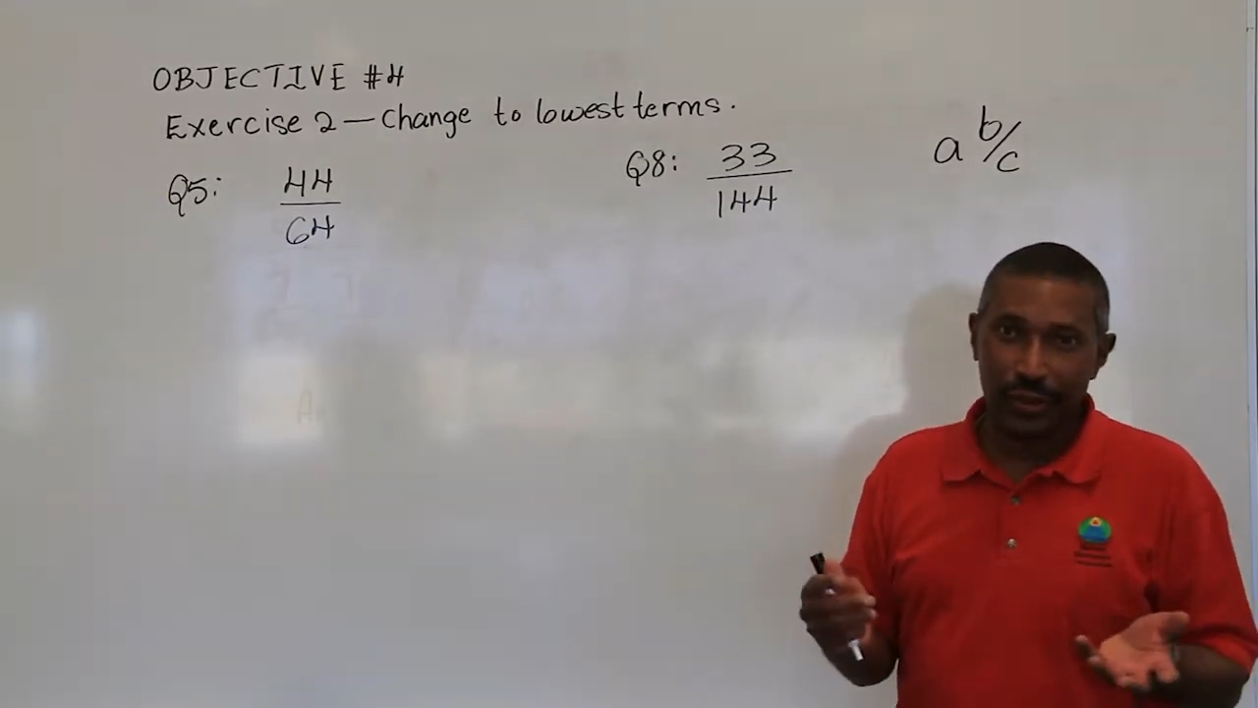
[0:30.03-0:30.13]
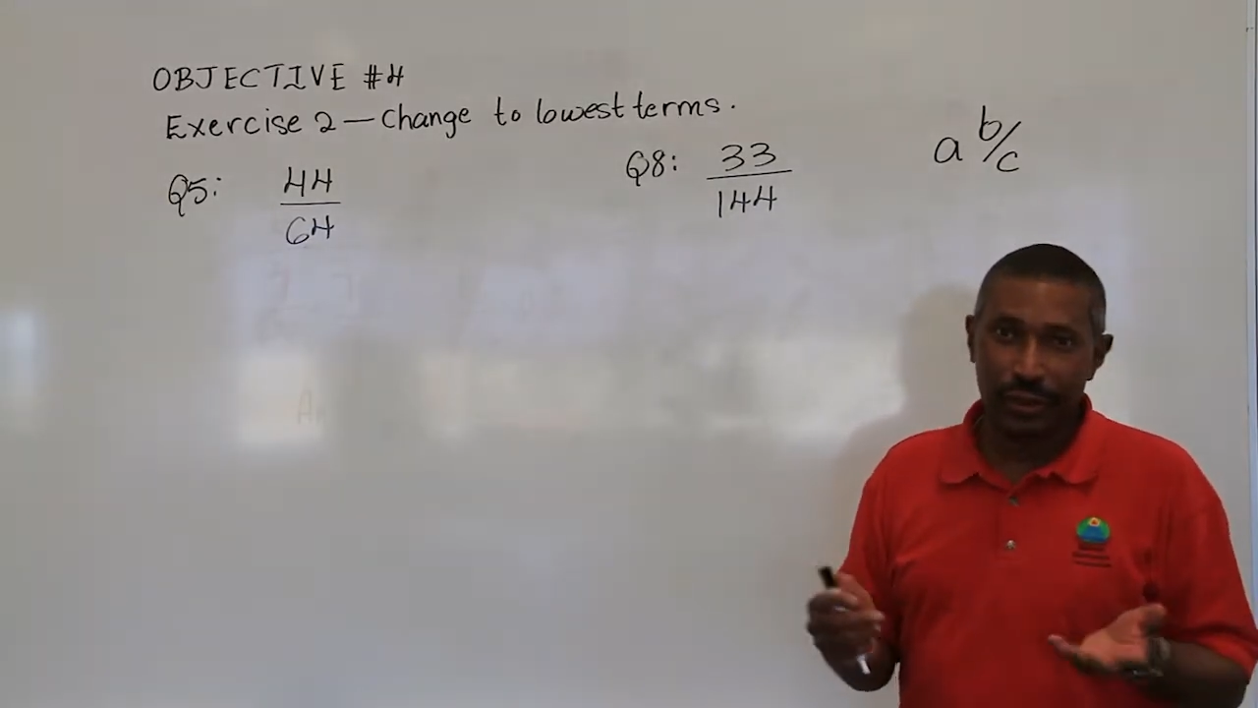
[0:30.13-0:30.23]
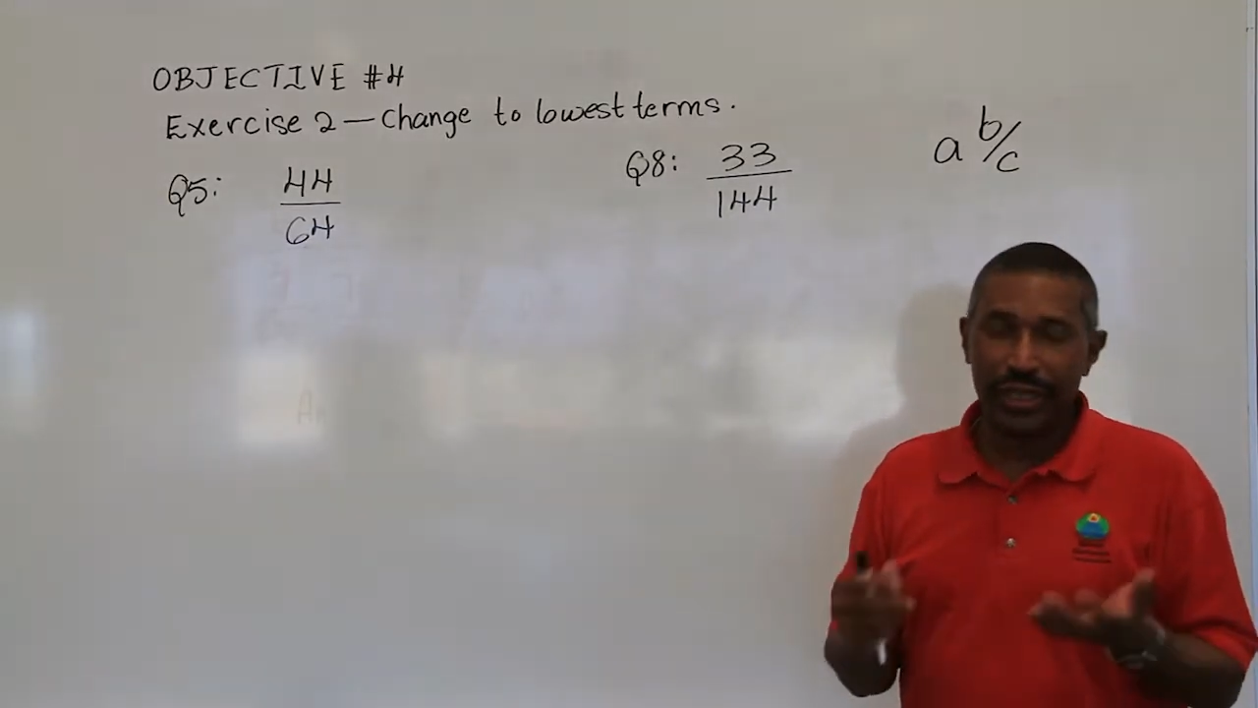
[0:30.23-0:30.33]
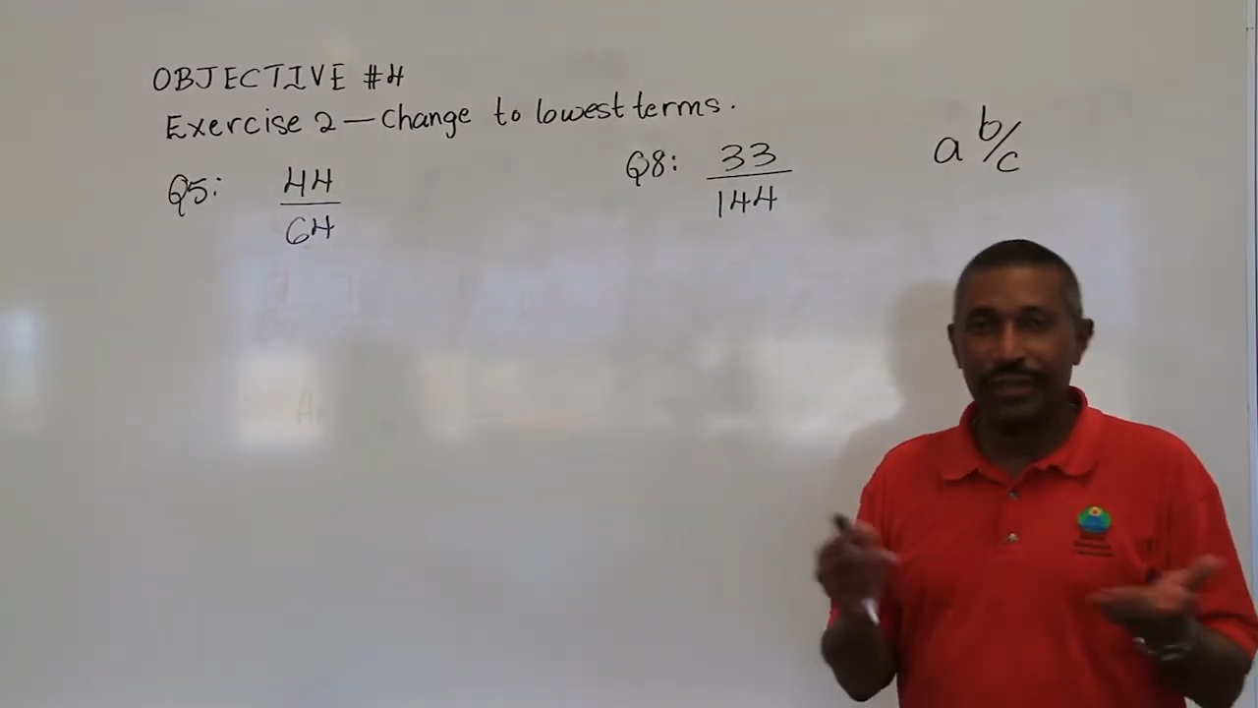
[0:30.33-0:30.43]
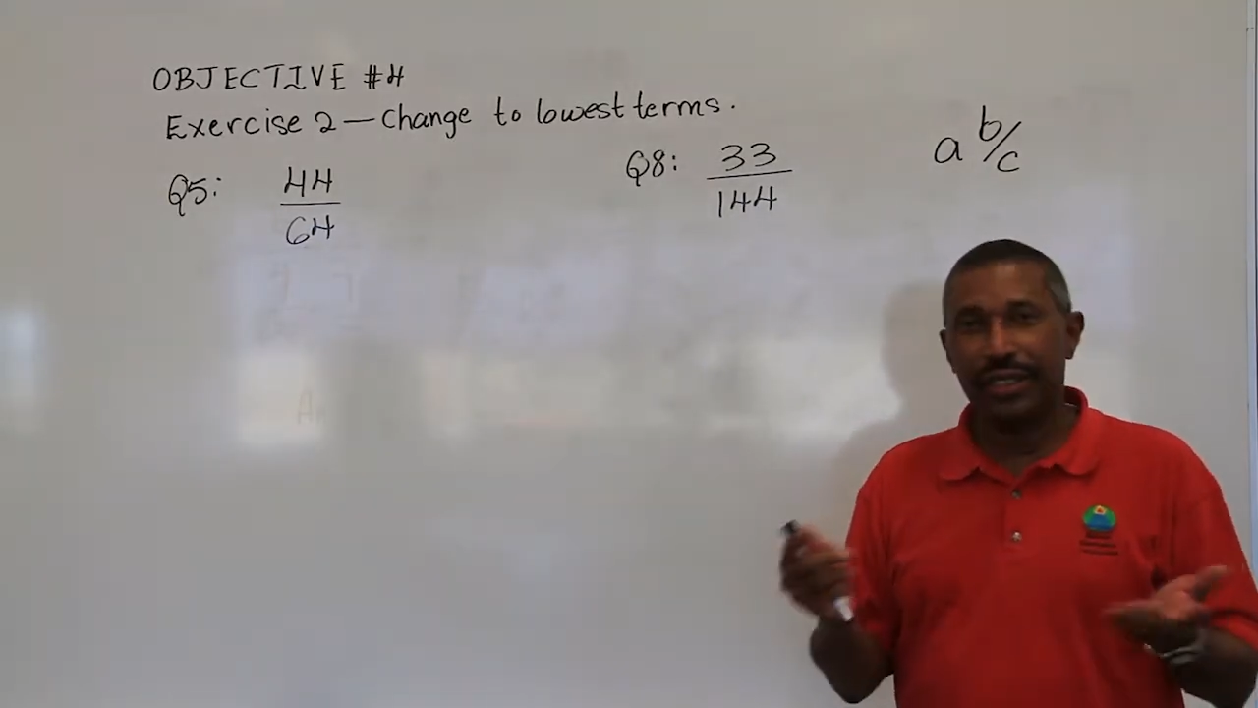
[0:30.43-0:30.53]
But
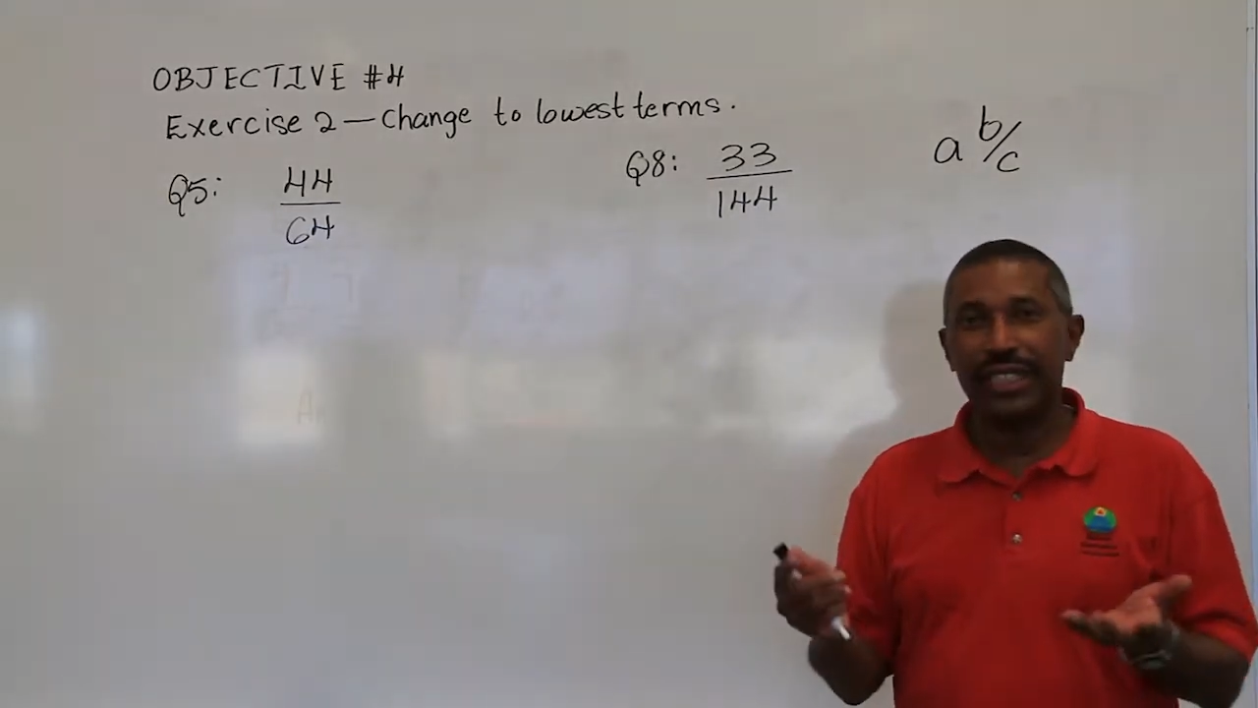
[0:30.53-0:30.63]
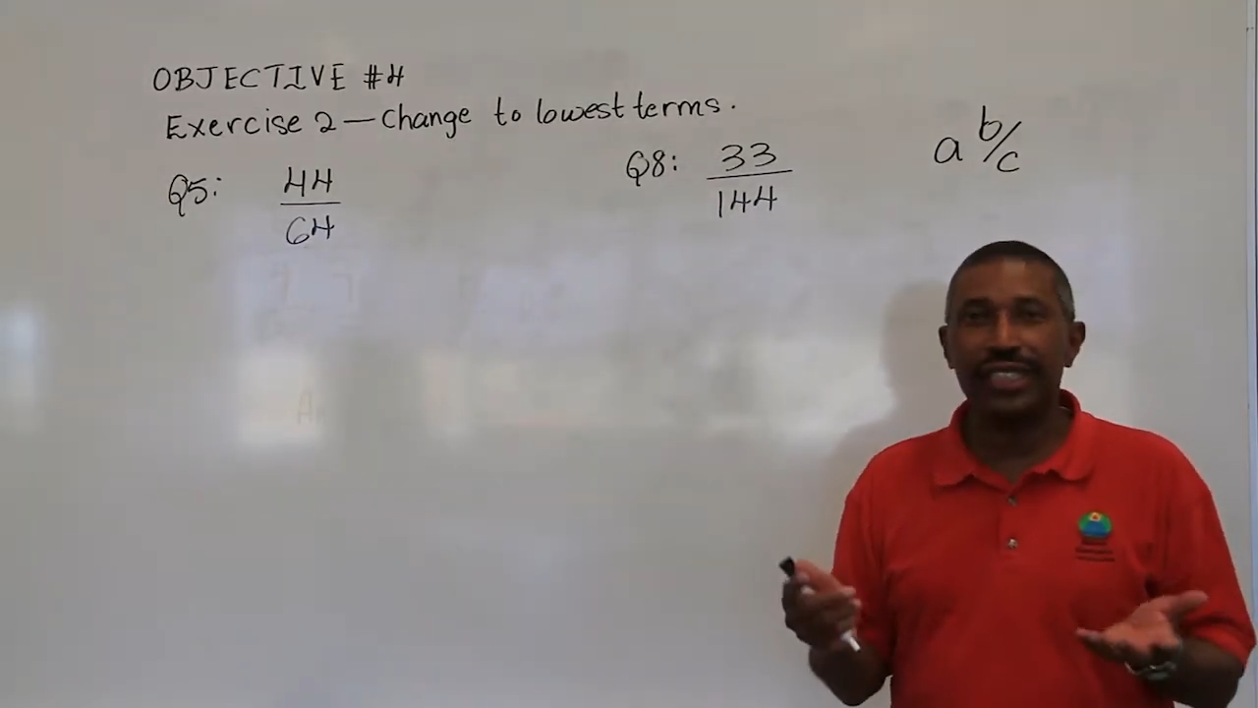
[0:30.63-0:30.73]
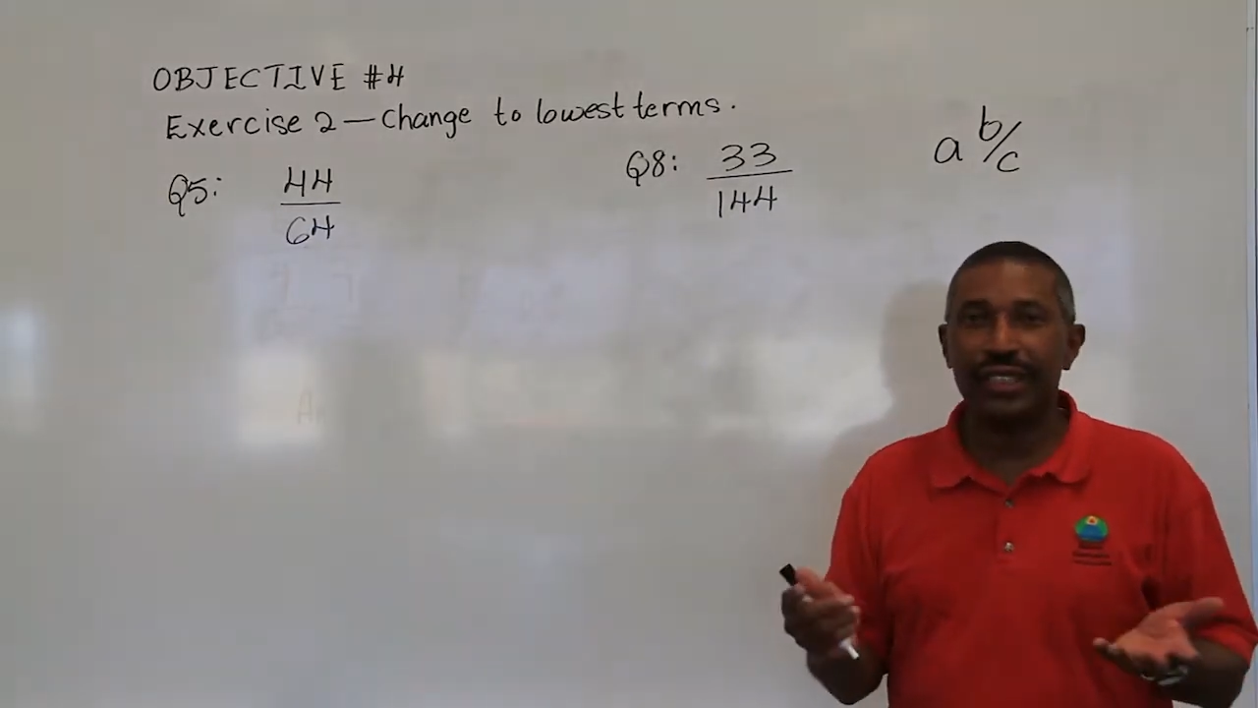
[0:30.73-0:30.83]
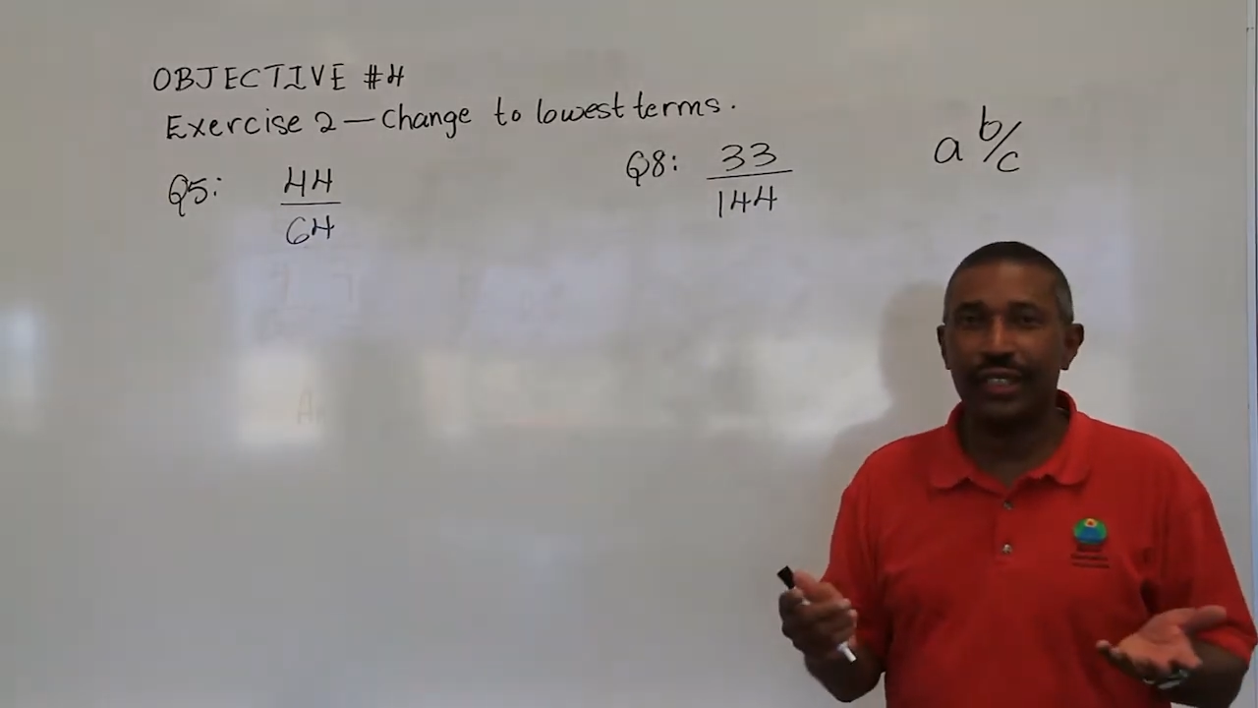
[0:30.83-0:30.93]
what if you didn't